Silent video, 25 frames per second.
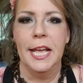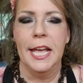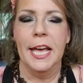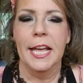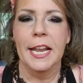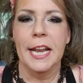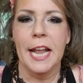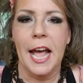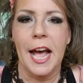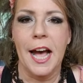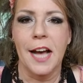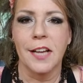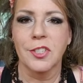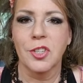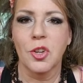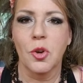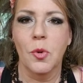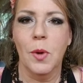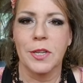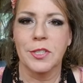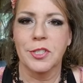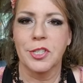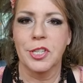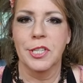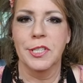and ask
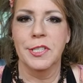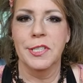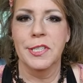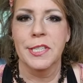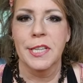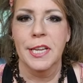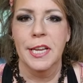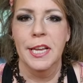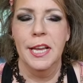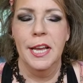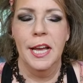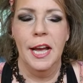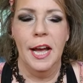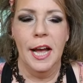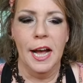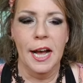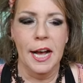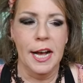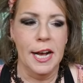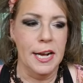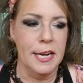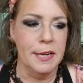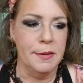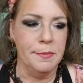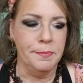questions.
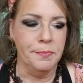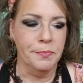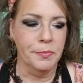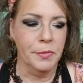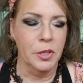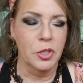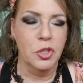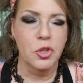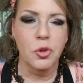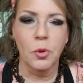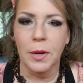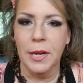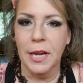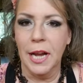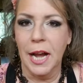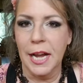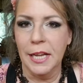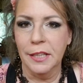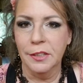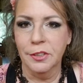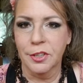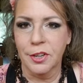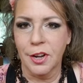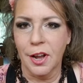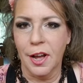
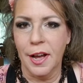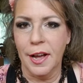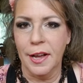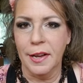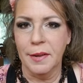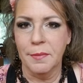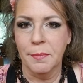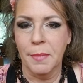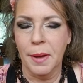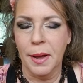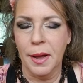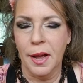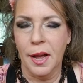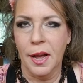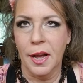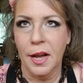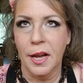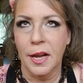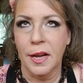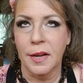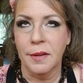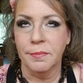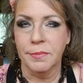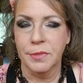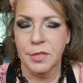
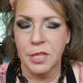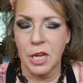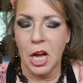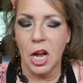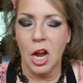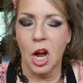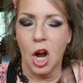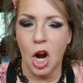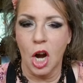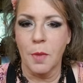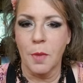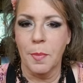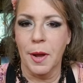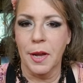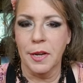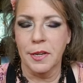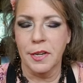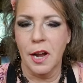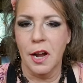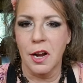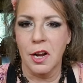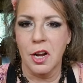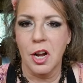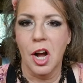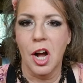
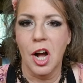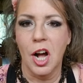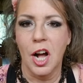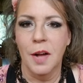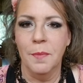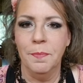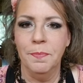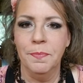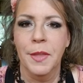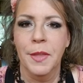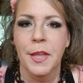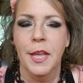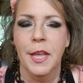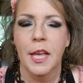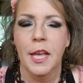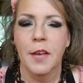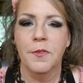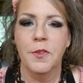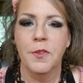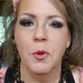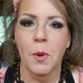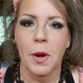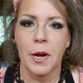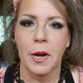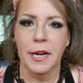joyheiler.arbonne.com.
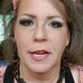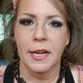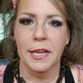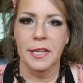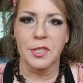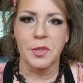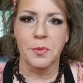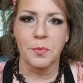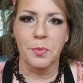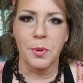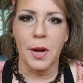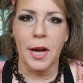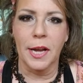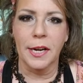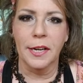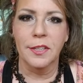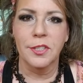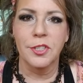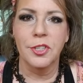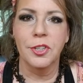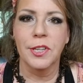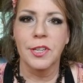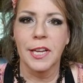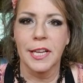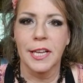If you wanted to get some
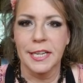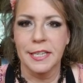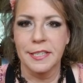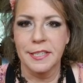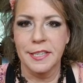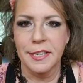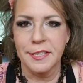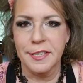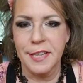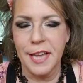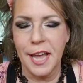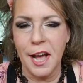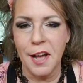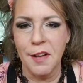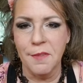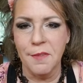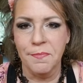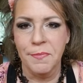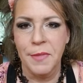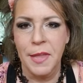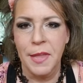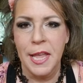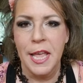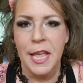products, you can get a discount.